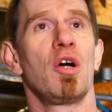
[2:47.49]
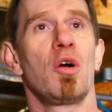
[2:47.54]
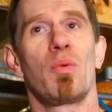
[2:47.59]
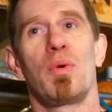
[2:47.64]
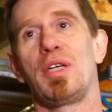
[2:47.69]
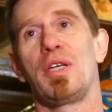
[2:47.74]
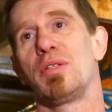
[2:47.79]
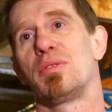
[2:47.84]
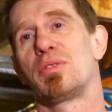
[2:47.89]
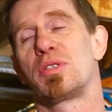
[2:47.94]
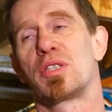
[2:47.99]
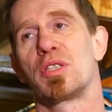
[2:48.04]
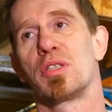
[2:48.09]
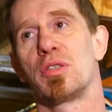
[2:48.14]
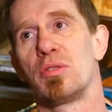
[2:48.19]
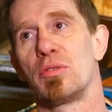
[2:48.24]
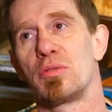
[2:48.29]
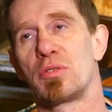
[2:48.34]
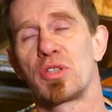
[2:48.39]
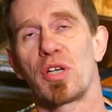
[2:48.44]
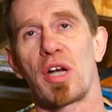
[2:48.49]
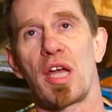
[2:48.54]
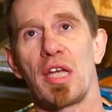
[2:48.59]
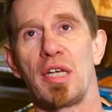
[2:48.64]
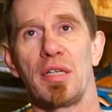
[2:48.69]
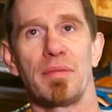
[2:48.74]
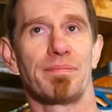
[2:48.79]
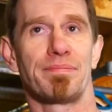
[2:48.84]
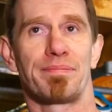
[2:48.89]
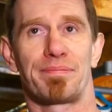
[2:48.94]
We used to
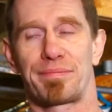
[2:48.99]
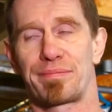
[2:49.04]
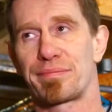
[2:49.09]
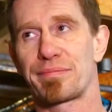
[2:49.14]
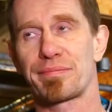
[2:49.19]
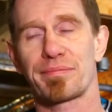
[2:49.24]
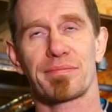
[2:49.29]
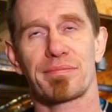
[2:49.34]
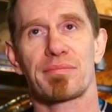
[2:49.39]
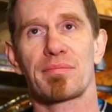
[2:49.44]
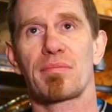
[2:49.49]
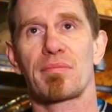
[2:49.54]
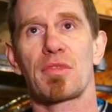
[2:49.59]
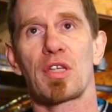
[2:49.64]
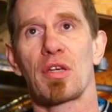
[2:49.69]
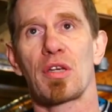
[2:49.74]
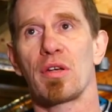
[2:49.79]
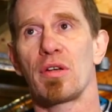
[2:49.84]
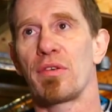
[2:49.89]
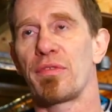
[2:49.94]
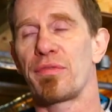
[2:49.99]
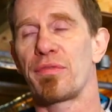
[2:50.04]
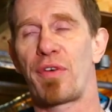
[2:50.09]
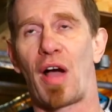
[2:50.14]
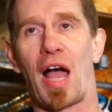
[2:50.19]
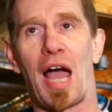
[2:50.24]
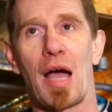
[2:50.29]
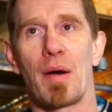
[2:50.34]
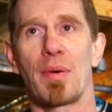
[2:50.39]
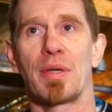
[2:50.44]
train
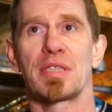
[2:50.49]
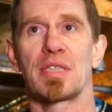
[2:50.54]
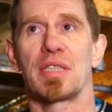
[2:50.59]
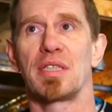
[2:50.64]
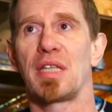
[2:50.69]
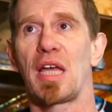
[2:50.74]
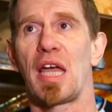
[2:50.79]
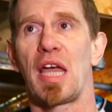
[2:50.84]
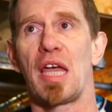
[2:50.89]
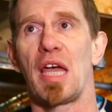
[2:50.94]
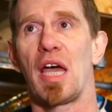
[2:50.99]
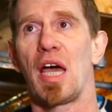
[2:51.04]
for hours a day,